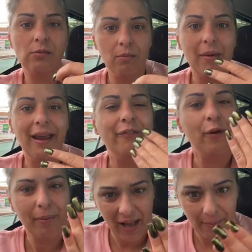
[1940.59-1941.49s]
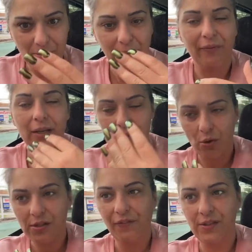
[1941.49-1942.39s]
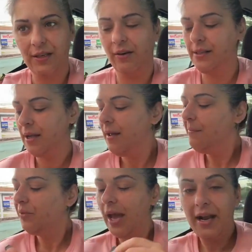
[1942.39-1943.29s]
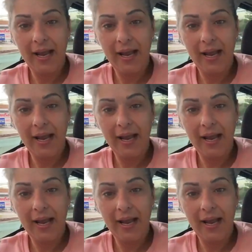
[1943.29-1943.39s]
It's made for pipes, but it's also for cigarettes.